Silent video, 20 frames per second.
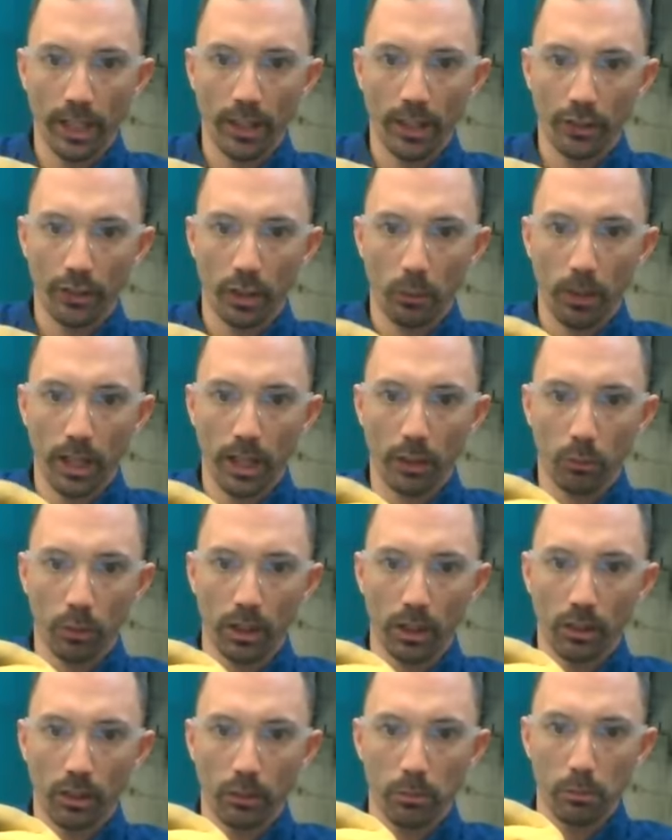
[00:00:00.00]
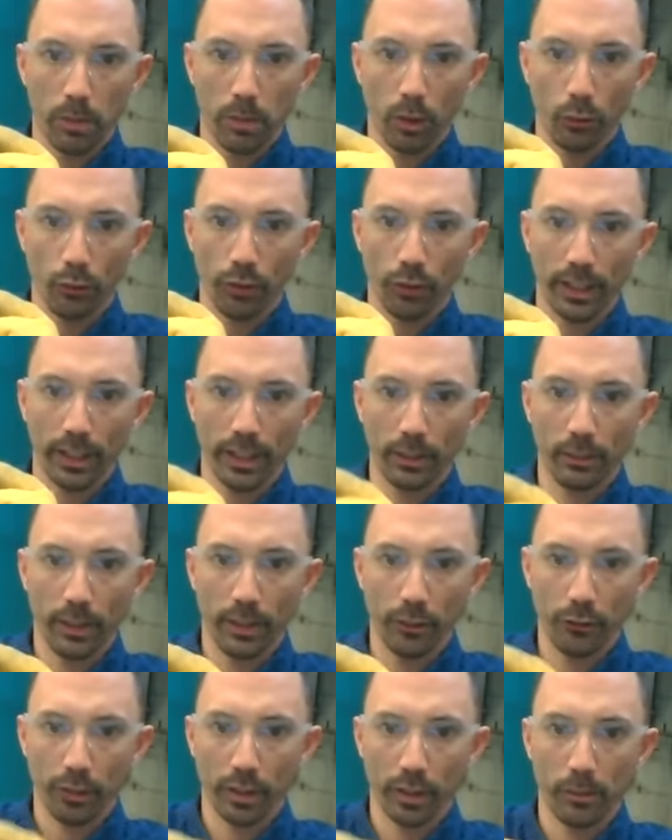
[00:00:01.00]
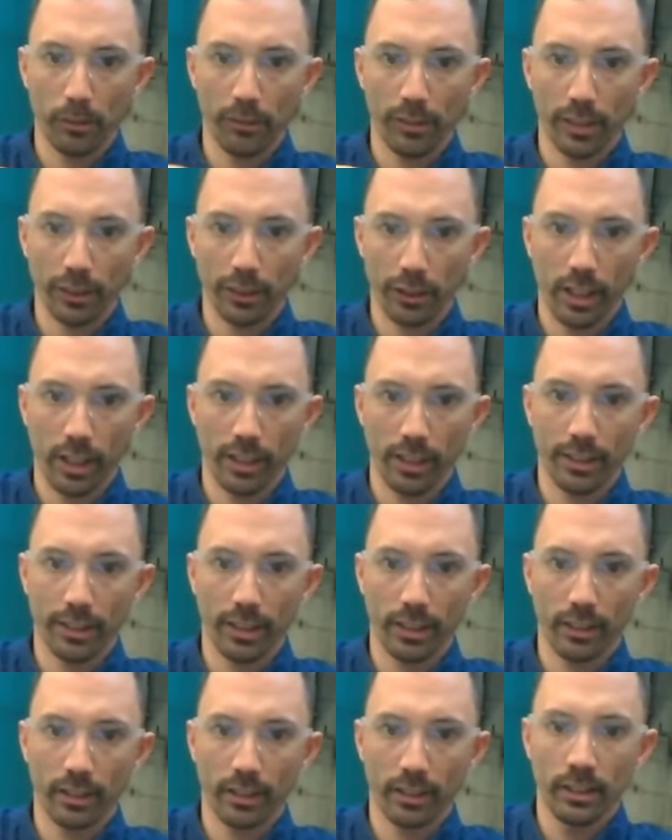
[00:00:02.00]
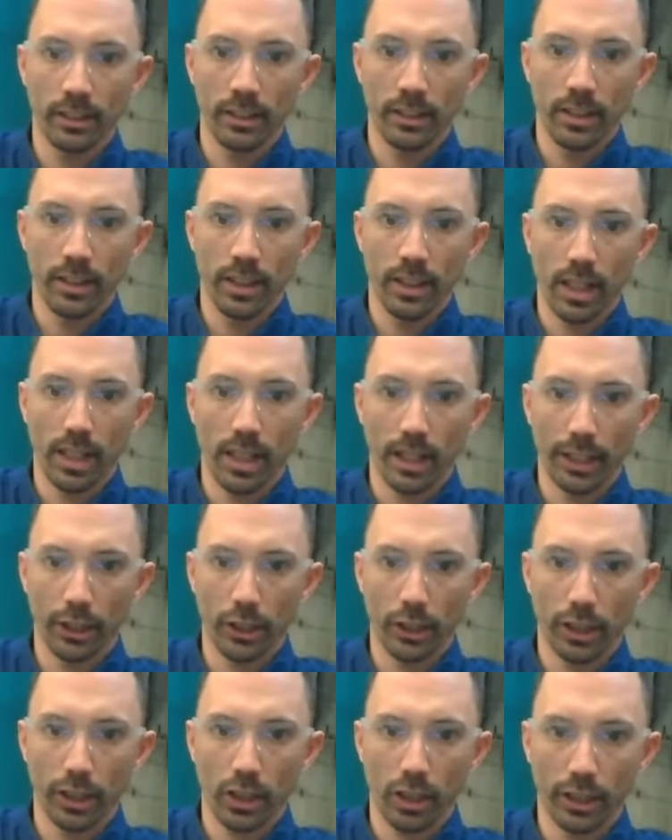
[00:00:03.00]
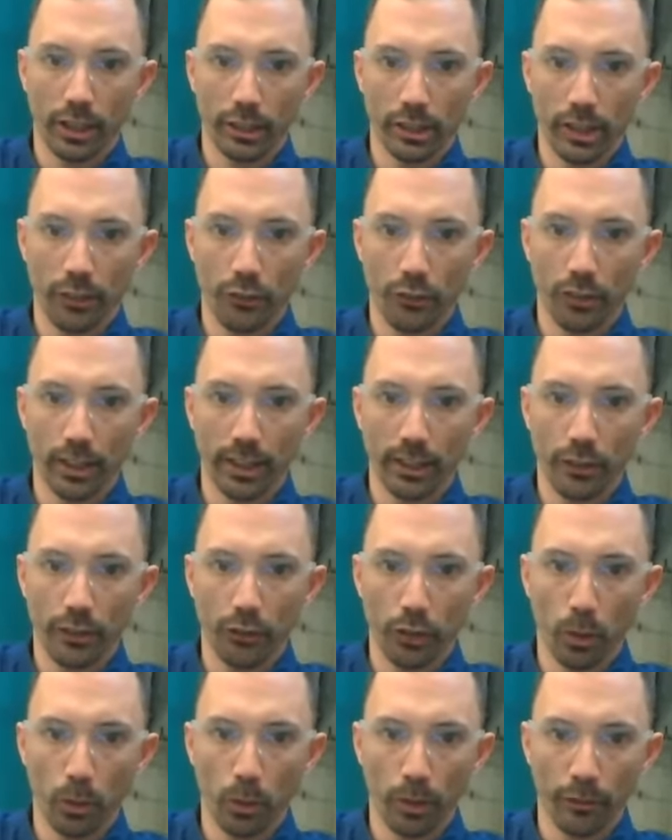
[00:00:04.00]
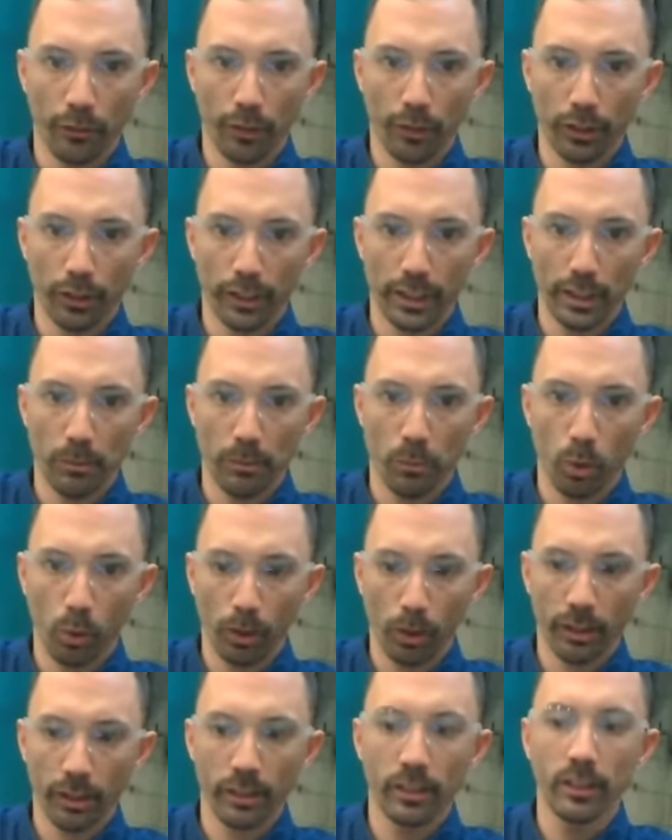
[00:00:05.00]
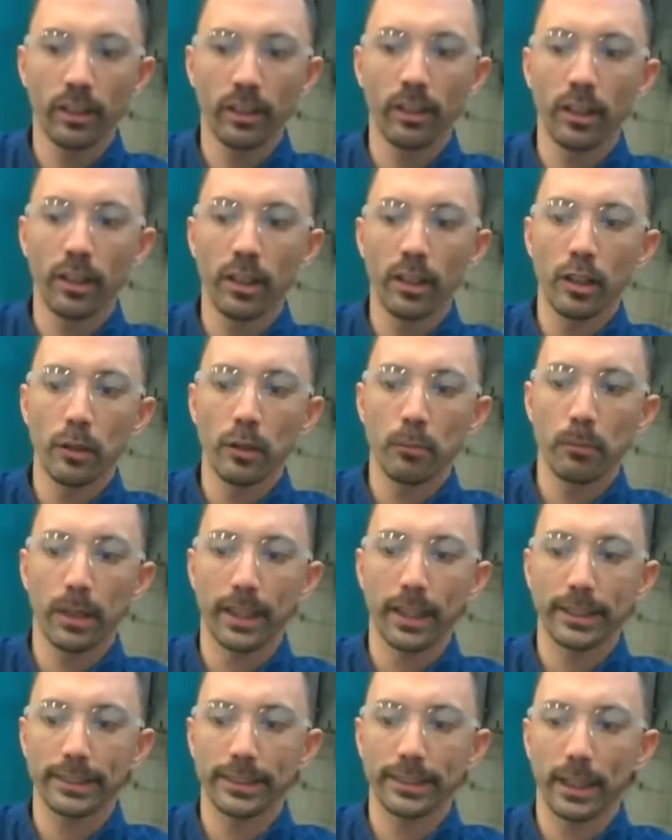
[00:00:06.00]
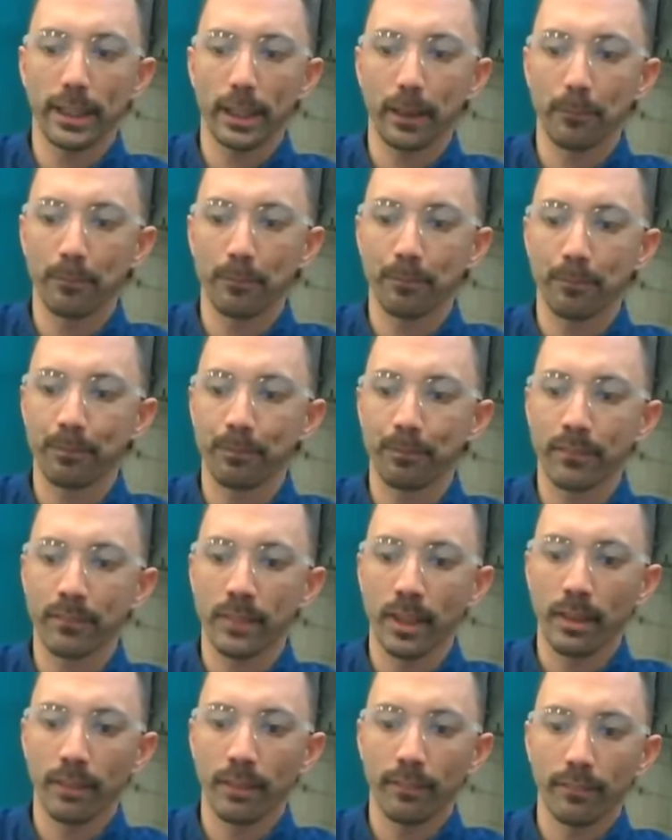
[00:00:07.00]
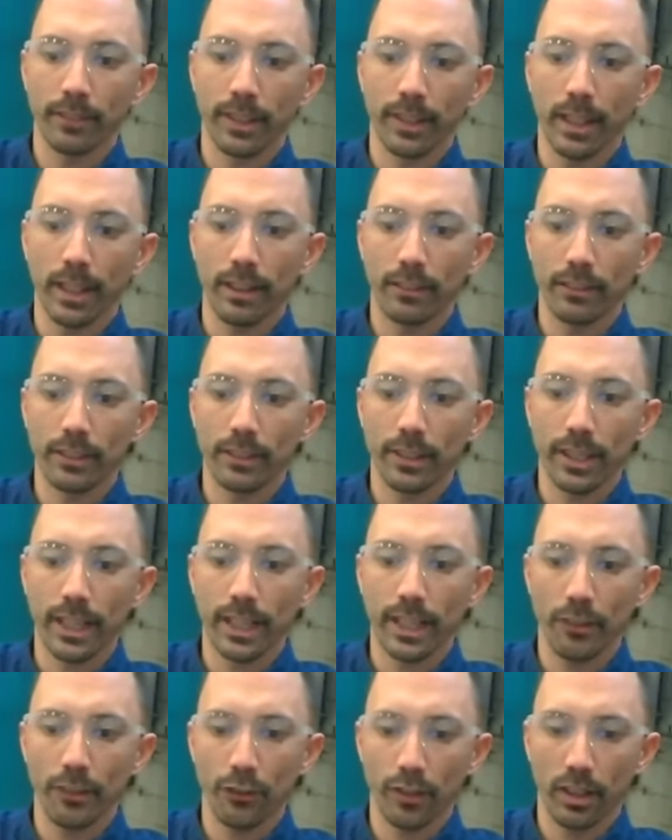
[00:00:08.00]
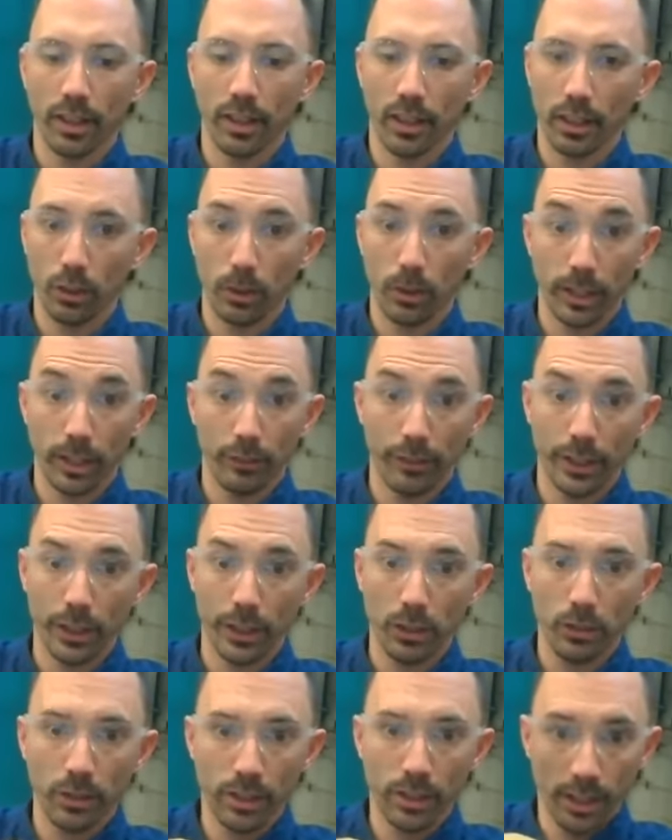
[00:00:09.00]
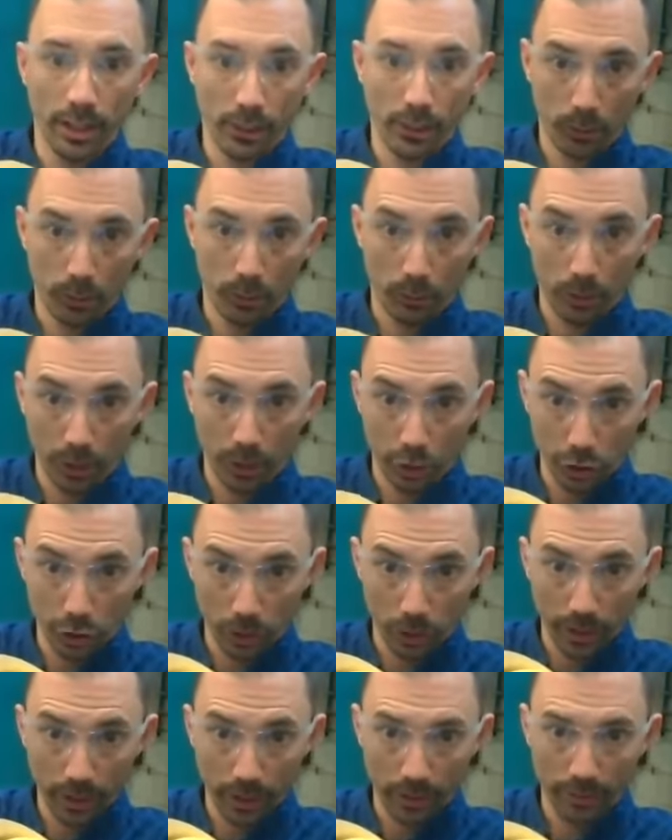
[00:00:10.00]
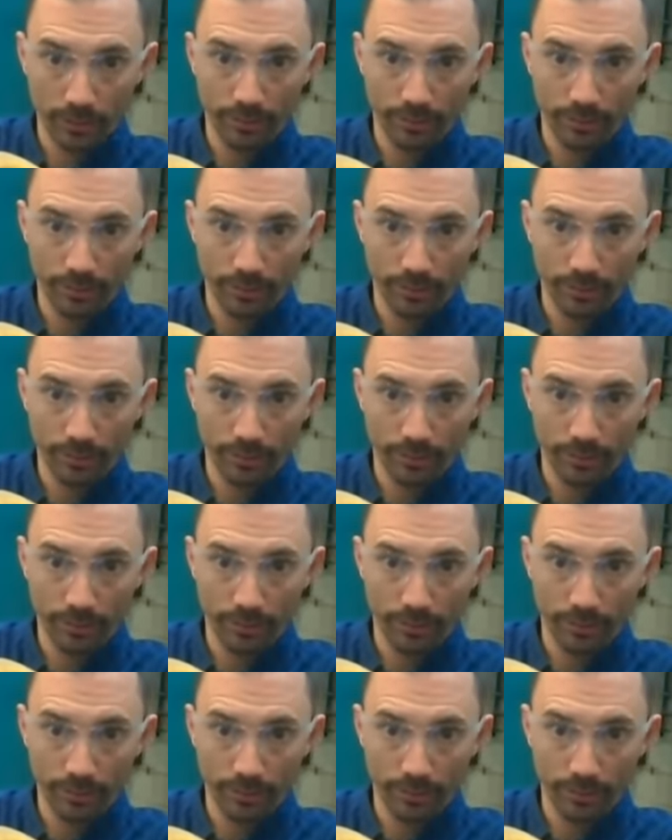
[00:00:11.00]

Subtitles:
as I went. Well, mostly anyways, a little bit of undercut there. I could have gone just slightly slower and filled it in more. But yeah, today is a quicker video. So I want to show you.